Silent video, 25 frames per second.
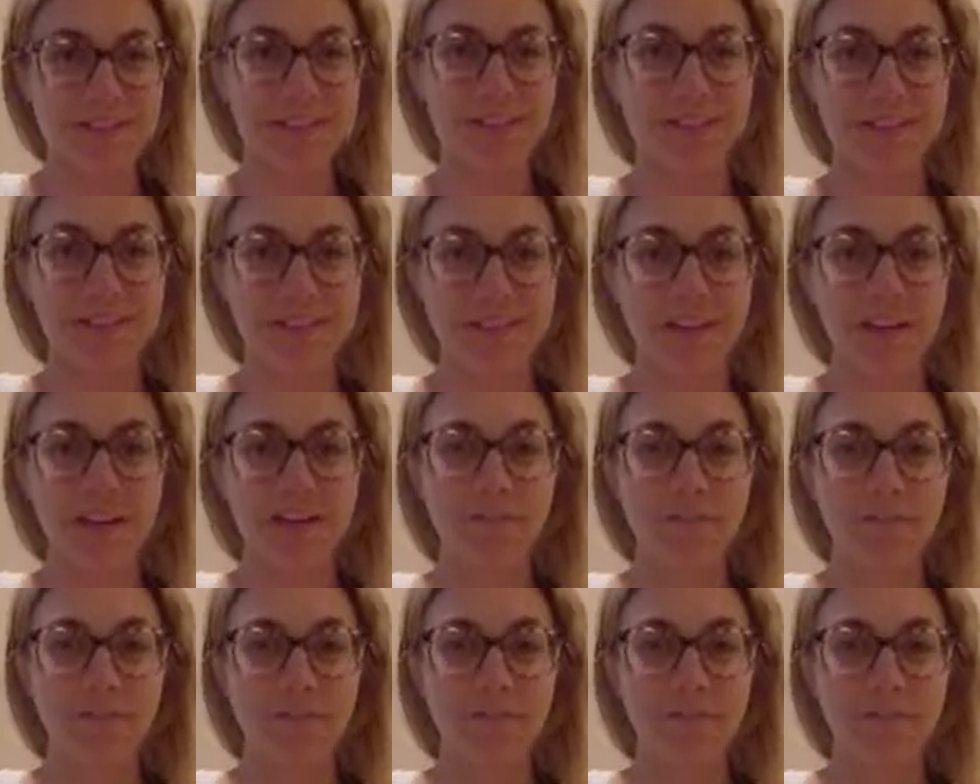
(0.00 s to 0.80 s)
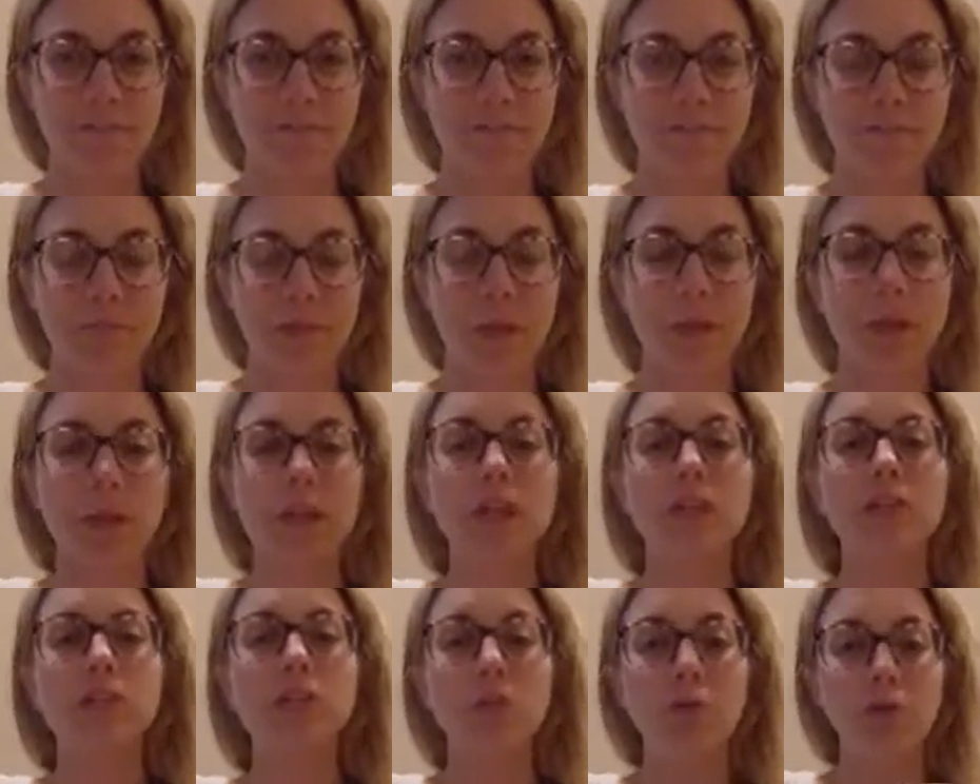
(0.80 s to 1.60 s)
not safe.
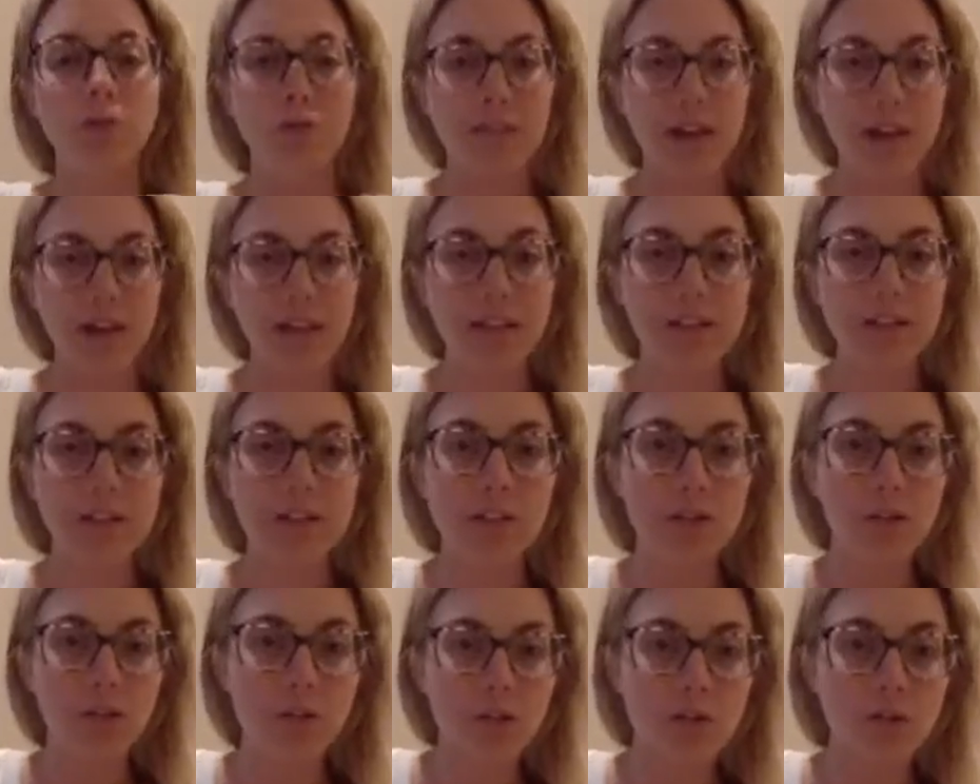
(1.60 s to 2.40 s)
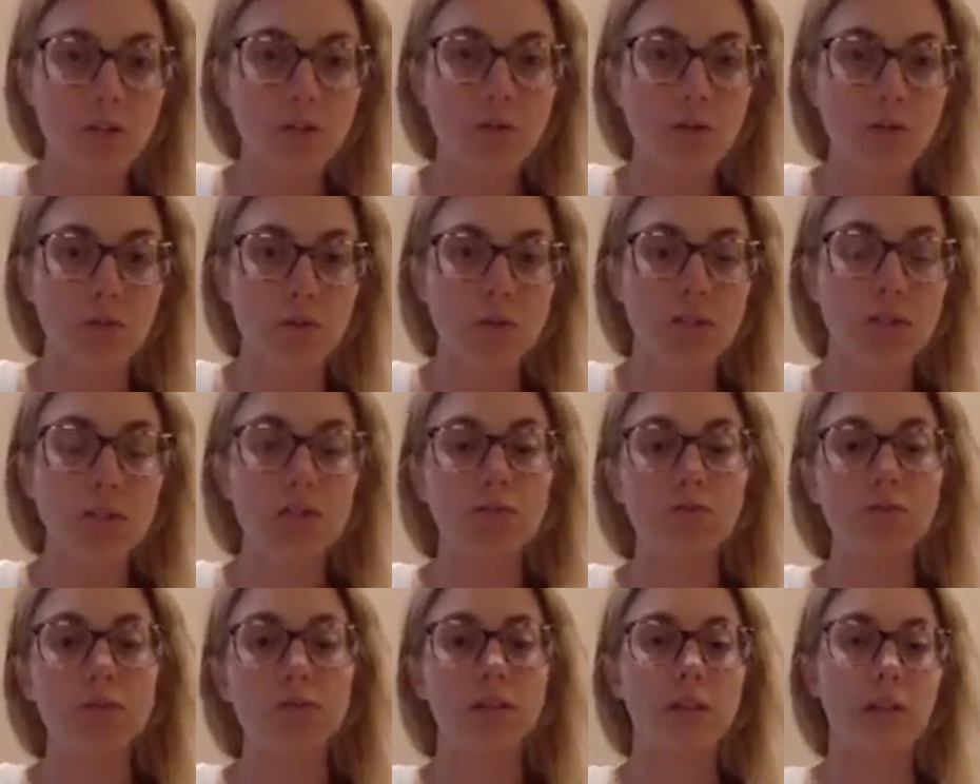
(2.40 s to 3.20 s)
So if that's you, this is
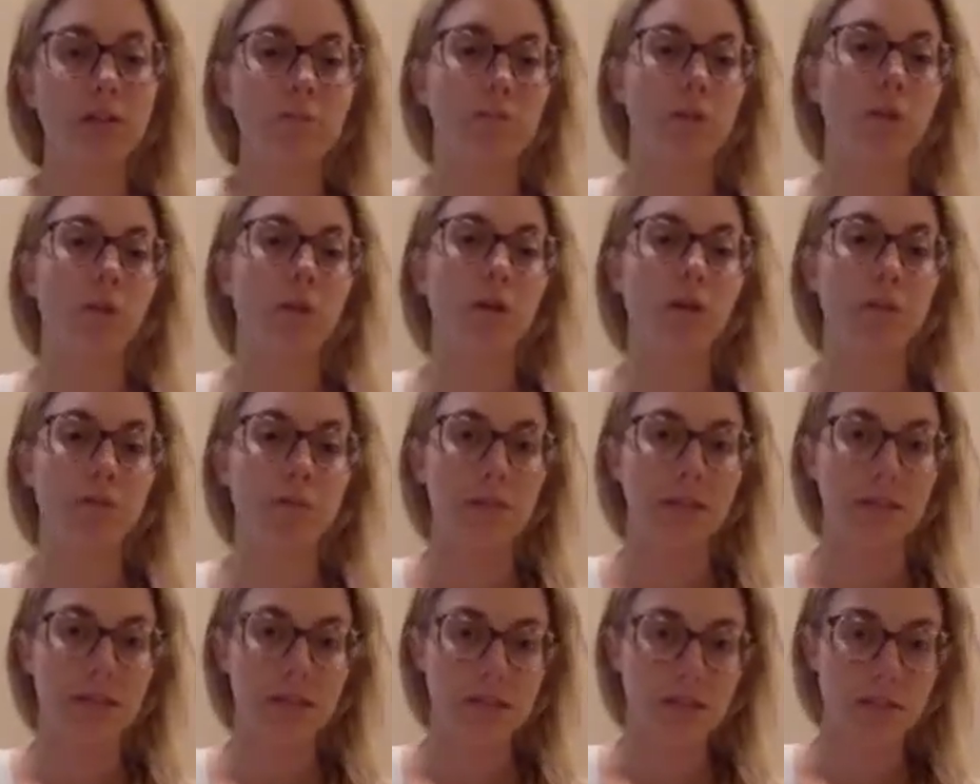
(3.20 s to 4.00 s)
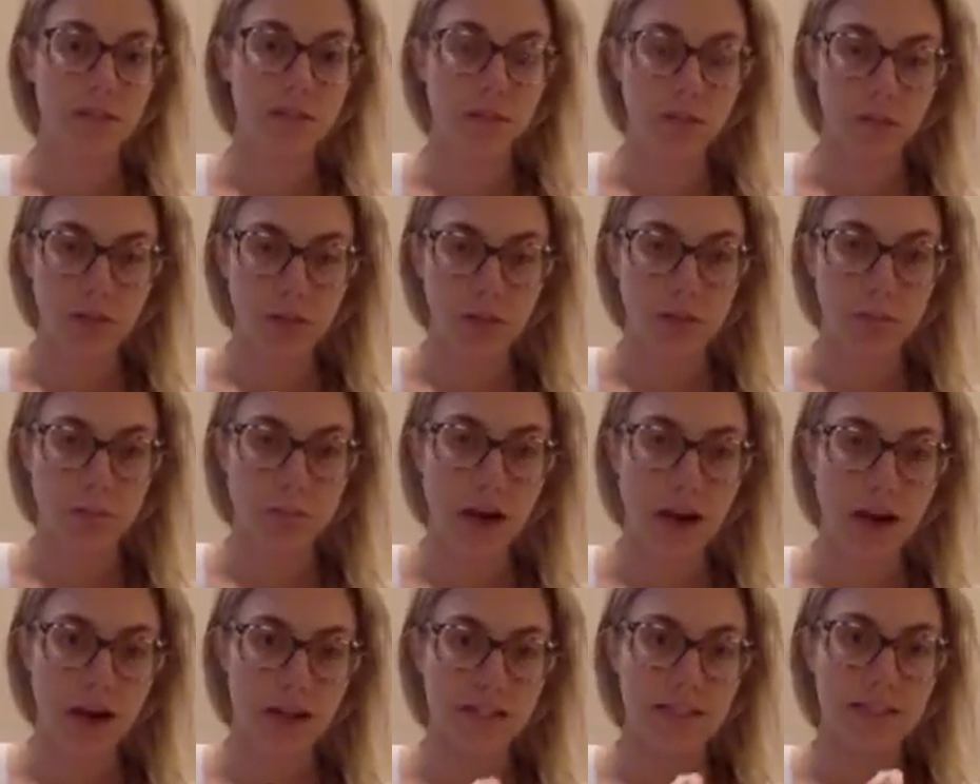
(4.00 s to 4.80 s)
really important because this will
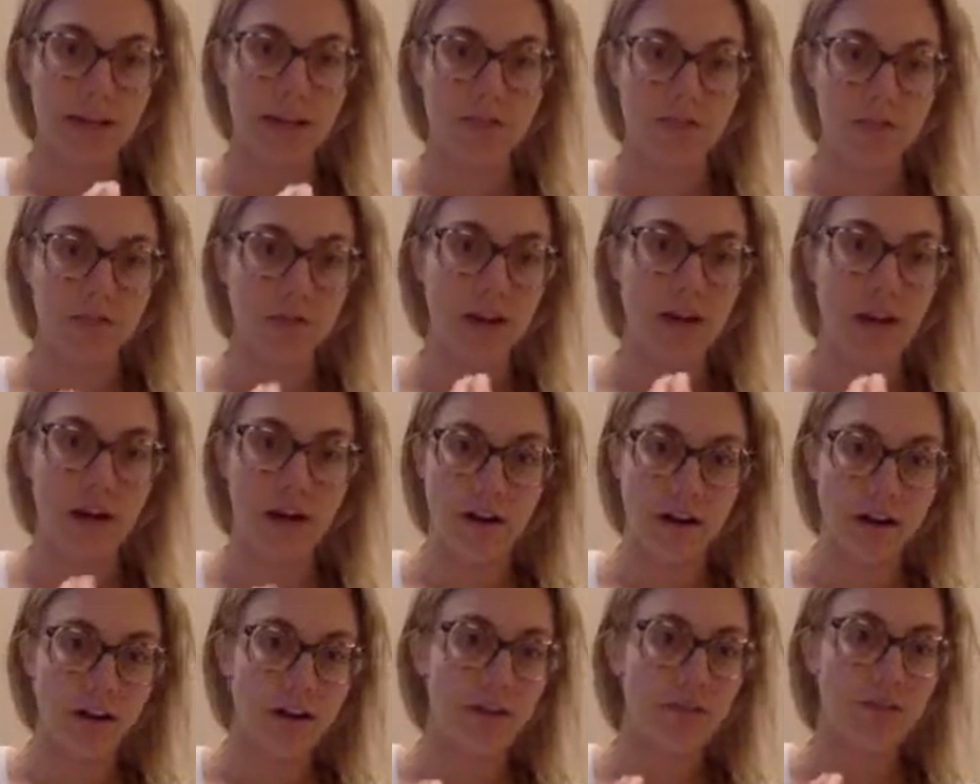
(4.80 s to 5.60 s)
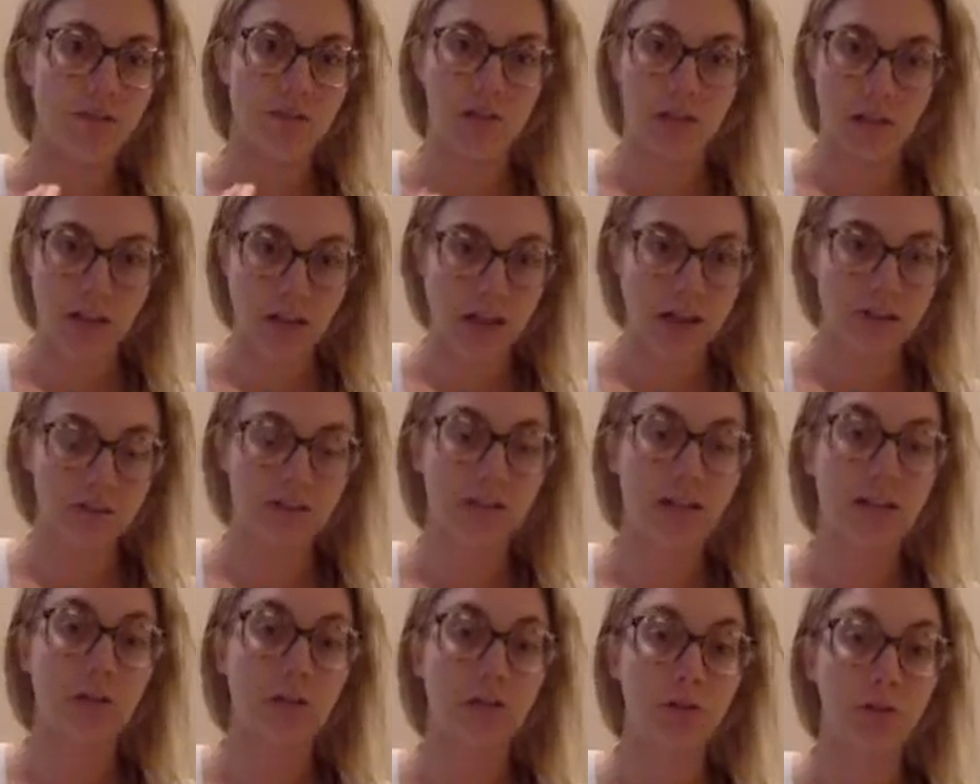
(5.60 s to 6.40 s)
impact every area of your life,
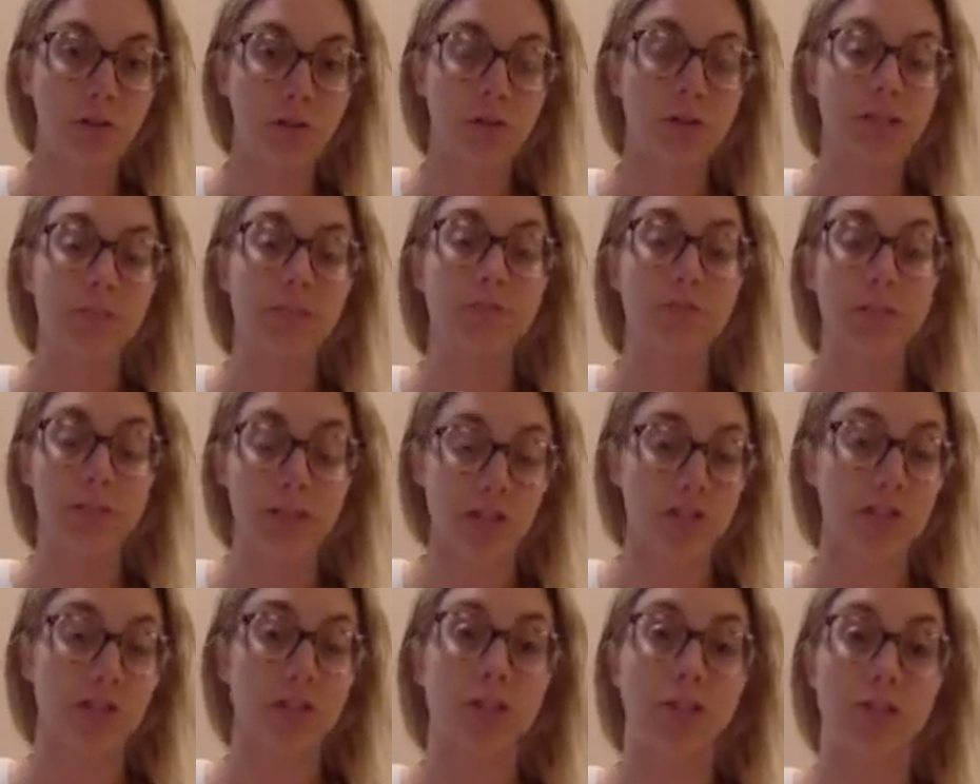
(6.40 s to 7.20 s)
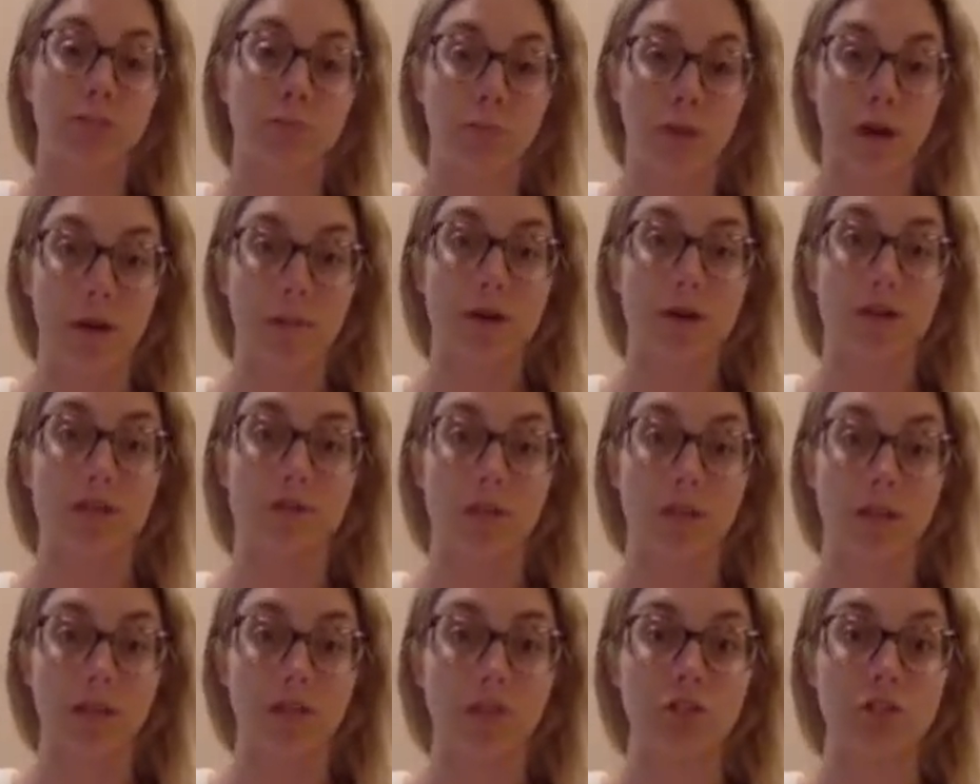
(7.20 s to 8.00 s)
including especially your primary
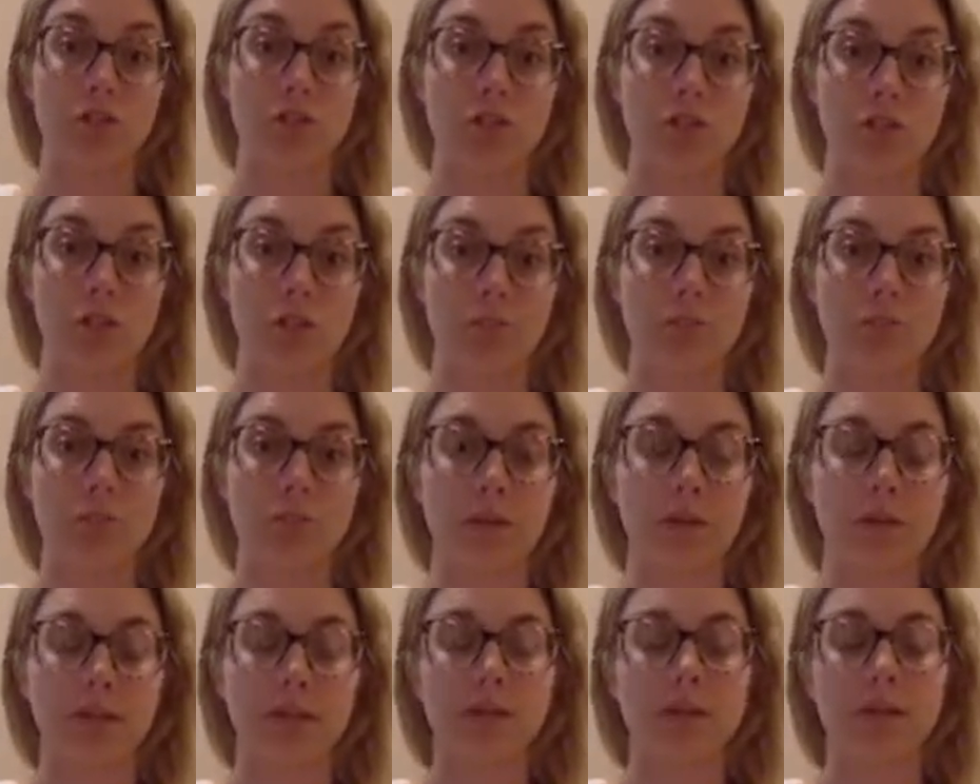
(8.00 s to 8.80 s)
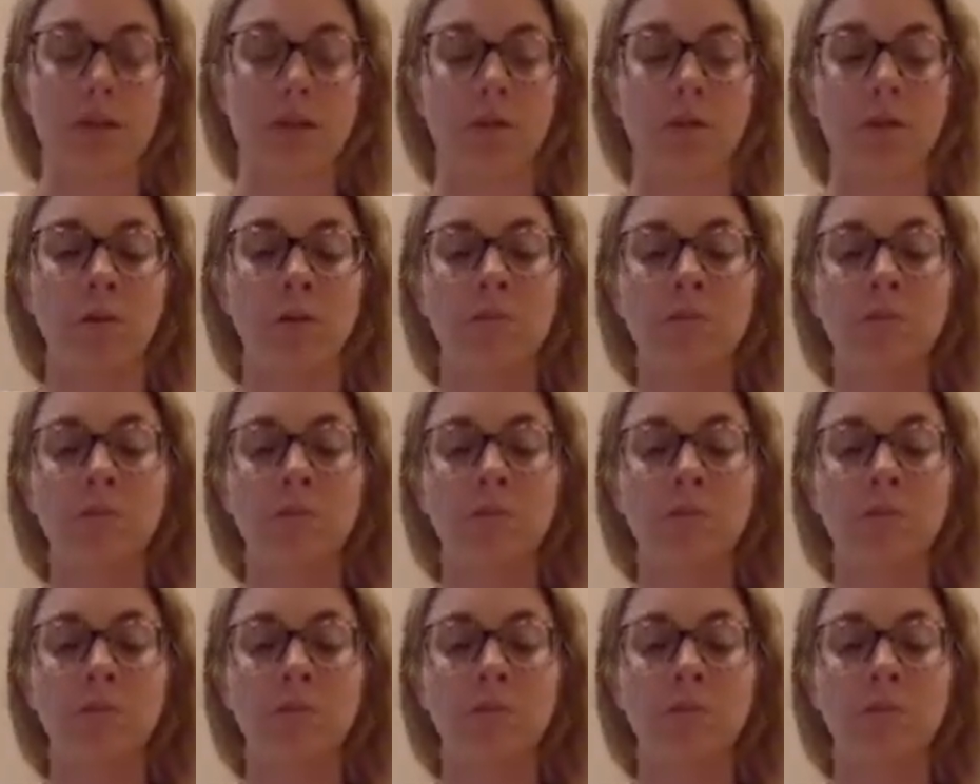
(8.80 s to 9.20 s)
relationships, right? So